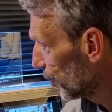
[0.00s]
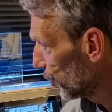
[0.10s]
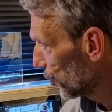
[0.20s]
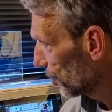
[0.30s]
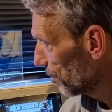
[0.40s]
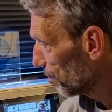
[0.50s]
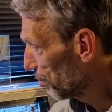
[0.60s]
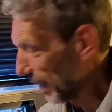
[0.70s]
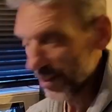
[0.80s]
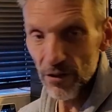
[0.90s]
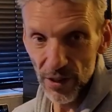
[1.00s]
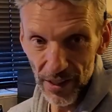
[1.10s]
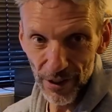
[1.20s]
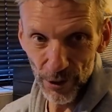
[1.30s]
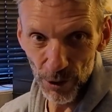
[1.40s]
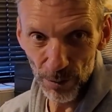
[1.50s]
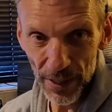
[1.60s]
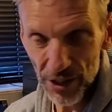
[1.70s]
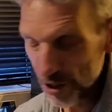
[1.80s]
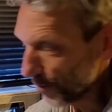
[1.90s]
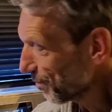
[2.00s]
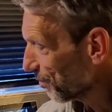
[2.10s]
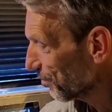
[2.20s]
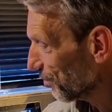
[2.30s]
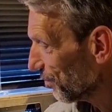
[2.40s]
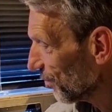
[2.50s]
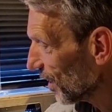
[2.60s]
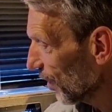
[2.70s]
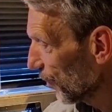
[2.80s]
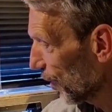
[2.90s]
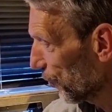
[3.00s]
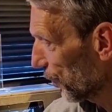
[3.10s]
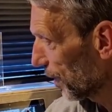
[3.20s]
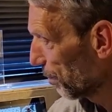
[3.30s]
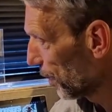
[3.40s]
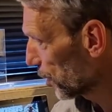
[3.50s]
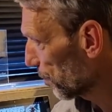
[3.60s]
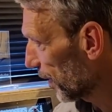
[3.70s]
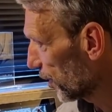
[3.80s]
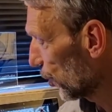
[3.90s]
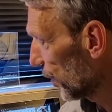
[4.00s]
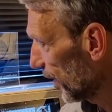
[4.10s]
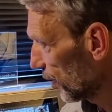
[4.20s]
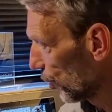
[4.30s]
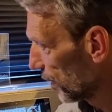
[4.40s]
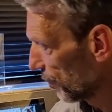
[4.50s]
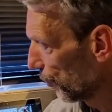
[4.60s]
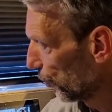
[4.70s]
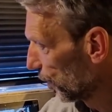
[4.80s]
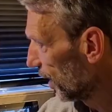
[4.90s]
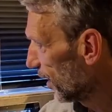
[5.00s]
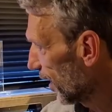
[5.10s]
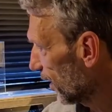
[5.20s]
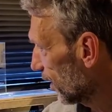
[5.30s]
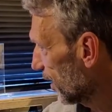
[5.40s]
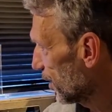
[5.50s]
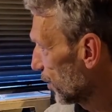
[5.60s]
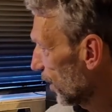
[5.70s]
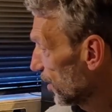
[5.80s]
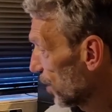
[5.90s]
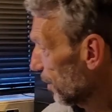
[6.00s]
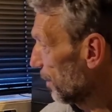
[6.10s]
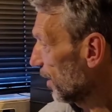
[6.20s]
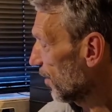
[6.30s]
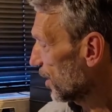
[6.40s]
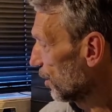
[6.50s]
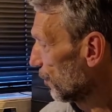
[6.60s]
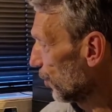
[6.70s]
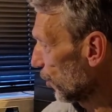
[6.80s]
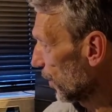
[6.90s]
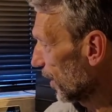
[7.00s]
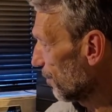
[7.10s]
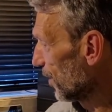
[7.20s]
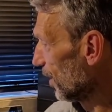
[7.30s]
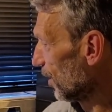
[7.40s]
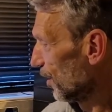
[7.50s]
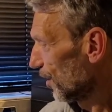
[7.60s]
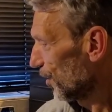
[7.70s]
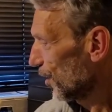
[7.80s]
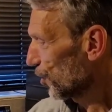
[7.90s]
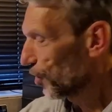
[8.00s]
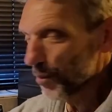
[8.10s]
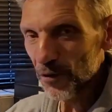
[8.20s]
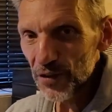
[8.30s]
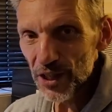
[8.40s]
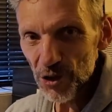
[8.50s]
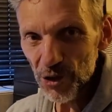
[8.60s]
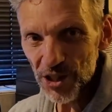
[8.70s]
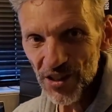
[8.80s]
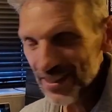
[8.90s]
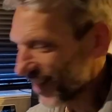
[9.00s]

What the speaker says: good, but a really, really good picture. We have Paul Espargaro here going full lean angle, and and Jack Miller actually following him. There's a couple of things on this track